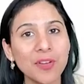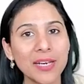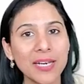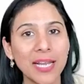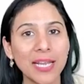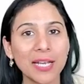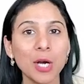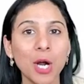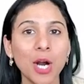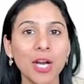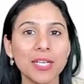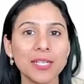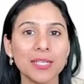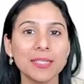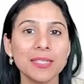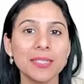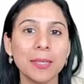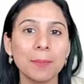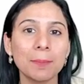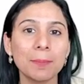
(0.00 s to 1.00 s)
when I got
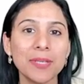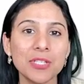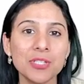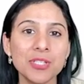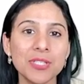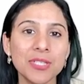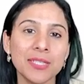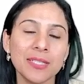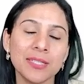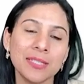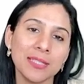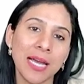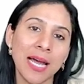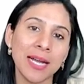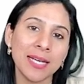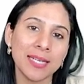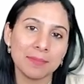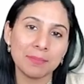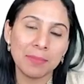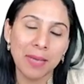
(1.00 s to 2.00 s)
PG
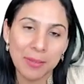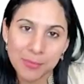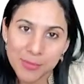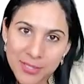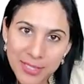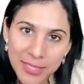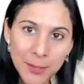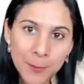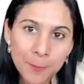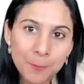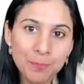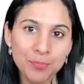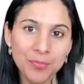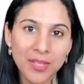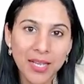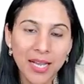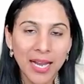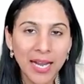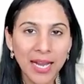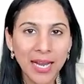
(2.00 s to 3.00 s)
at MAMC.
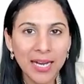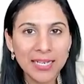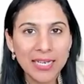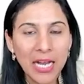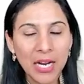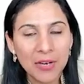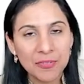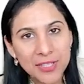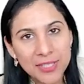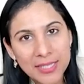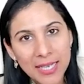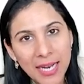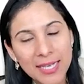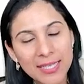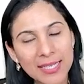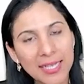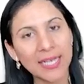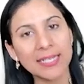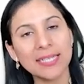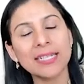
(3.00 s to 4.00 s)
And after
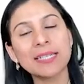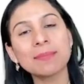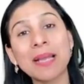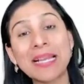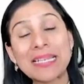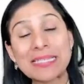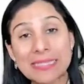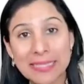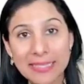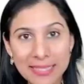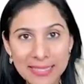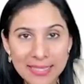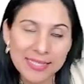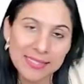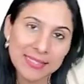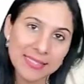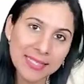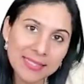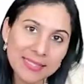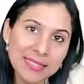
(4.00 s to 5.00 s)
that, I did my senior
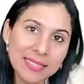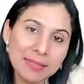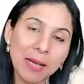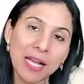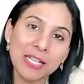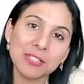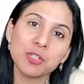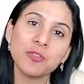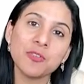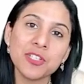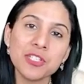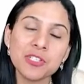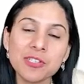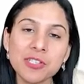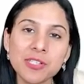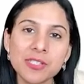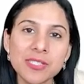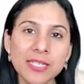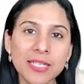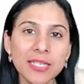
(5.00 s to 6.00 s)
residency in maxillofacial
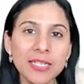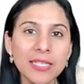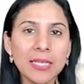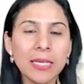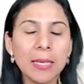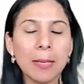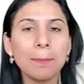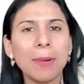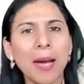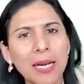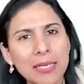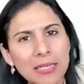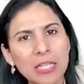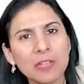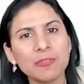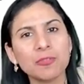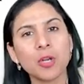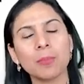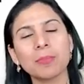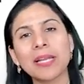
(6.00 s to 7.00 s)
surgery,
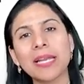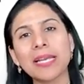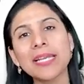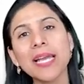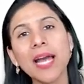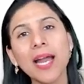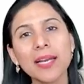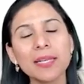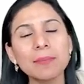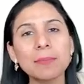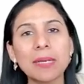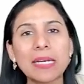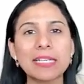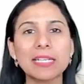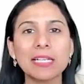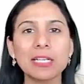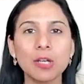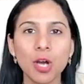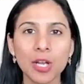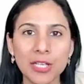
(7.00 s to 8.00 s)
partly from Lady Hardinge
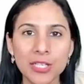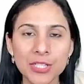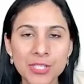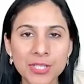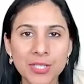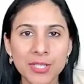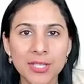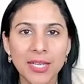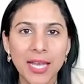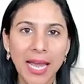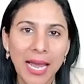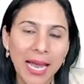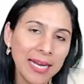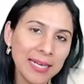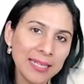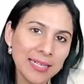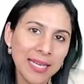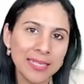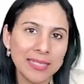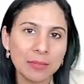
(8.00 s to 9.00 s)
Medical College,
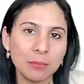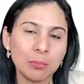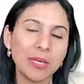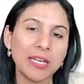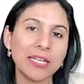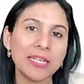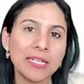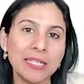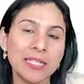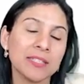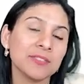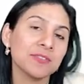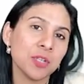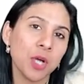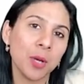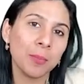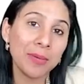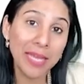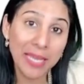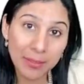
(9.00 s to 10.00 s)
and I completed it
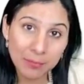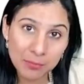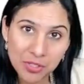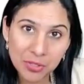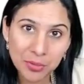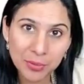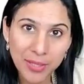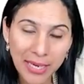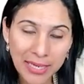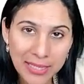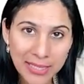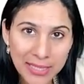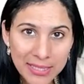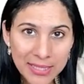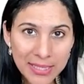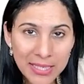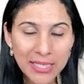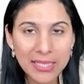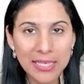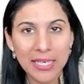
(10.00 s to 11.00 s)
from AIIMS, New Delhi.
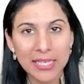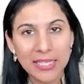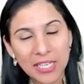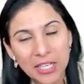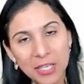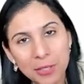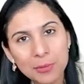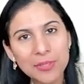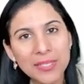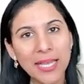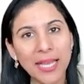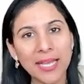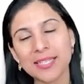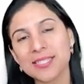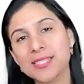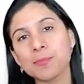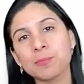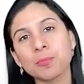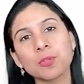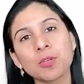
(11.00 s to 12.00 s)
Continued there
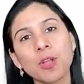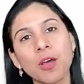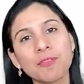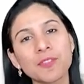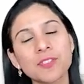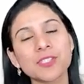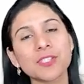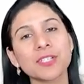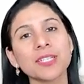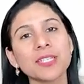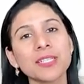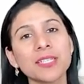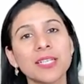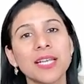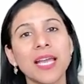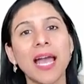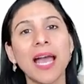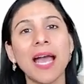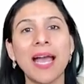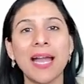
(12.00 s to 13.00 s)
as a pool officer
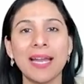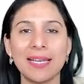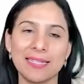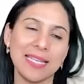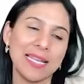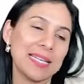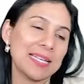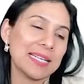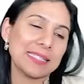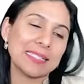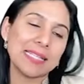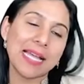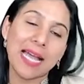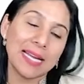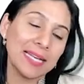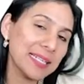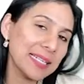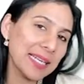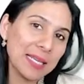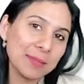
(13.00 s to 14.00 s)
and then
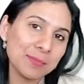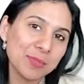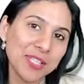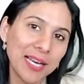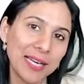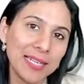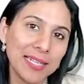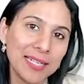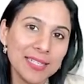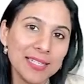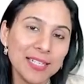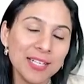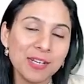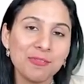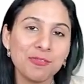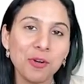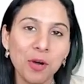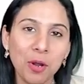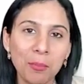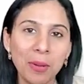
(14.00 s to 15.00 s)
resigned AIIMS Delhi
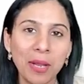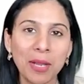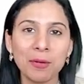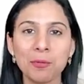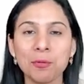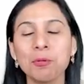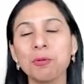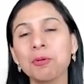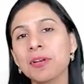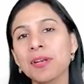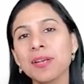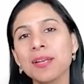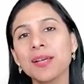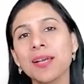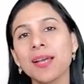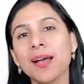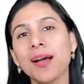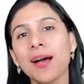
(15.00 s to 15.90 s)
for my own,